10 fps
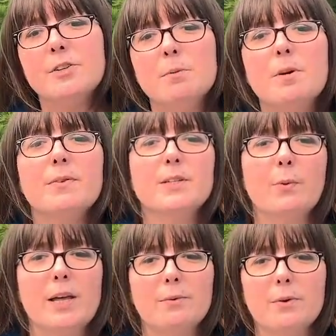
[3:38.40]
to move his
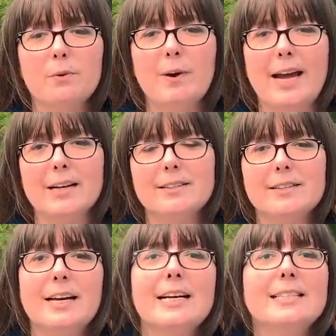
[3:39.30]
way through the ranks.
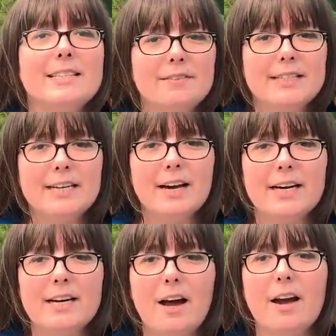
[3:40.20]
In
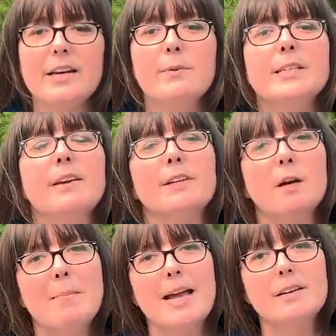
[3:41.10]
1799, he was given
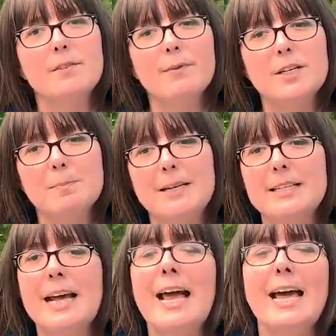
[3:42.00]
command of the regiment,
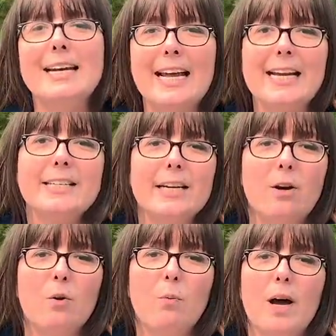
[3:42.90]
and in
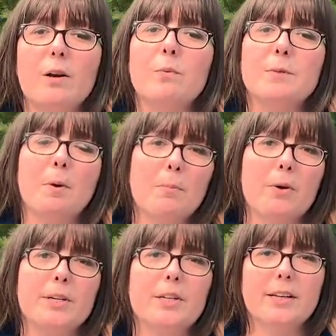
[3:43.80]
1801 was
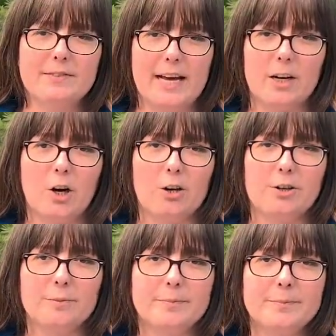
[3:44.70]
promoted to lieutenant colonel.